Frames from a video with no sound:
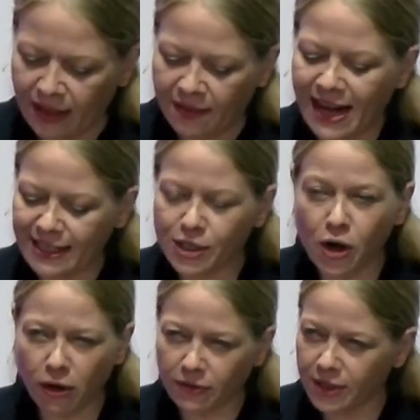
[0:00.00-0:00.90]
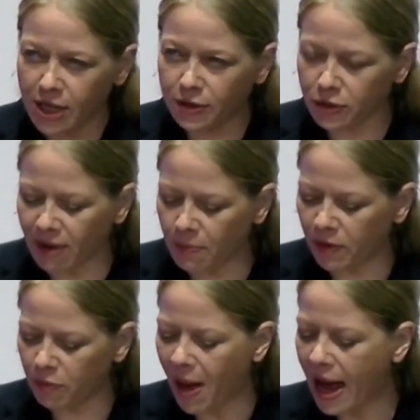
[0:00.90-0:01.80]
That's not the total rent
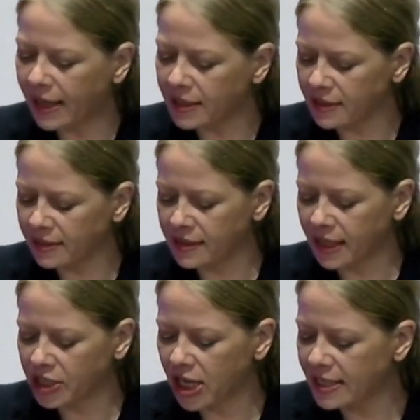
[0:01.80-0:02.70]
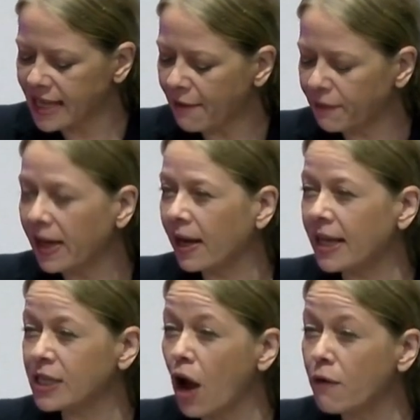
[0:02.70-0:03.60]
we've paid in 6 years. That figure
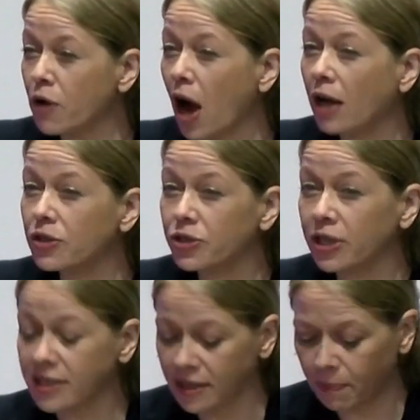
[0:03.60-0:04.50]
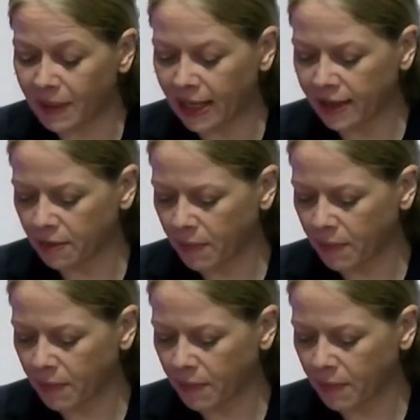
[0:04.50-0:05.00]
is over £100 billion.